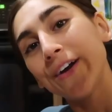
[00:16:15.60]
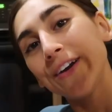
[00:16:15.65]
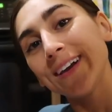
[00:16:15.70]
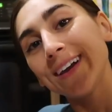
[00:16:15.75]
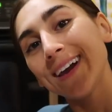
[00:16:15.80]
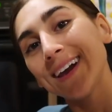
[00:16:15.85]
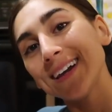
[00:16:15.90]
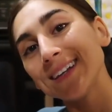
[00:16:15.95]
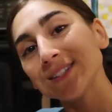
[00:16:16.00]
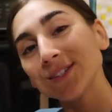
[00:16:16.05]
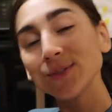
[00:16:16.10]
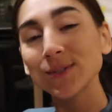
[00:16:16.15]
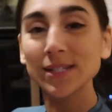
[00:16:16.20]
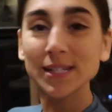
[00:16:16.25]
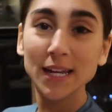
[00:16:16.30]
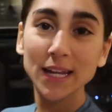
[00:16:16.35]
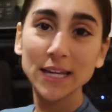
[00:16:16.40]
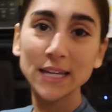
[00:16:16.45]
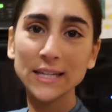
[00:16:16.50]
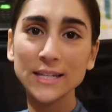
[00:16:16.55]
right guys, so
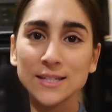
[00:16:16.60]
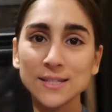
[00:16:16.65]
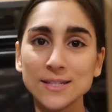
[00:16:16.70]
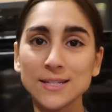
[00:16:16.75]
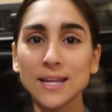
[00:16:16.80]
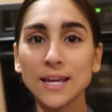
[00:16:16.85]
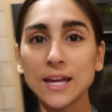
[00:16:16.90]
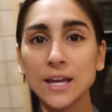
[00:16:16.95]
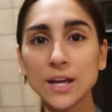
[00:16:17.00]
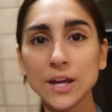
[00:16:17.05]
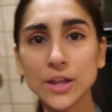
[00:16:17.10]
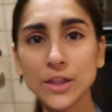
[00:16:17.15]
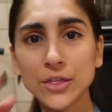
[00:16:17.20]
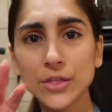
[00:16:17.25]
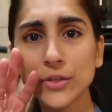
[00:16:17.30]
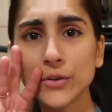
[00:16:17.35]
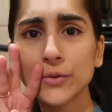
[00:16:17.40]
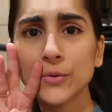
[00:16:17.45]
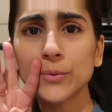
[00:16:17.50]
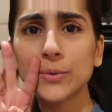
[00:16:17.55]
today is day
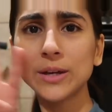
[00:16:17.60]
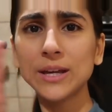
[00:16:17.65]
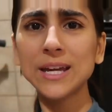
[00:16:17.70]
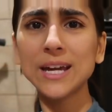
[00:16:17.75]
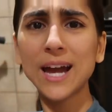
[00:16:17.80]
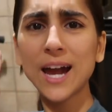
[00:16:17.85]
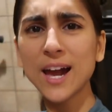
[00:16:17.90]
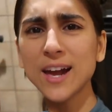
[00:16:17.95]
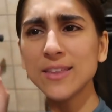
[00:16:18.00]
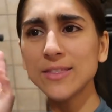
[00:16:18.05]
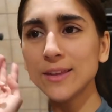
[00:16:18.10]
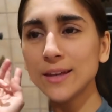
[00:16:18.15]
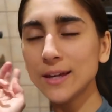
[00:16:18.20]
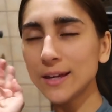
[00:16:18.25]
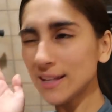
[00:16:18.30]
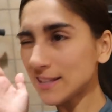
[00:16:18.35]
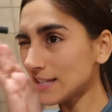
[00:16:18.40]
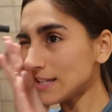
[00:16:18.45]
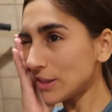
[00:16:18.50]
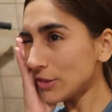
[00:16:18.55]
three, I
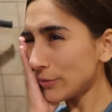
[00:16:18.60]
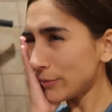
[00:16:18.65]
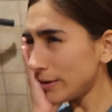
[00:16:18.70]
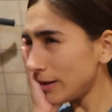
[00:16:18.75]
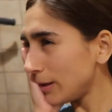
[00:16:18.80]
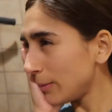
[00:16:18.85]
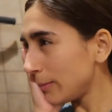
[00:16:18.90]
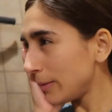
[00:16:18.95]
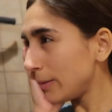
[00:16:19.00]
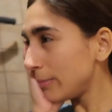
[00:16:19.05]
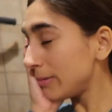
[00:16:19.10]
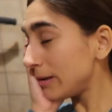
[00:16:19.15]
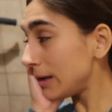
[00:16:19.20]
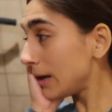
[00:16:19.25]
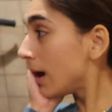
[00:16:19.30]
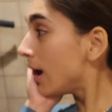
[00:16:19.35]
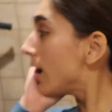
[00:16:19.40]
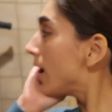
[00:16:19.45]
think, day three maybe.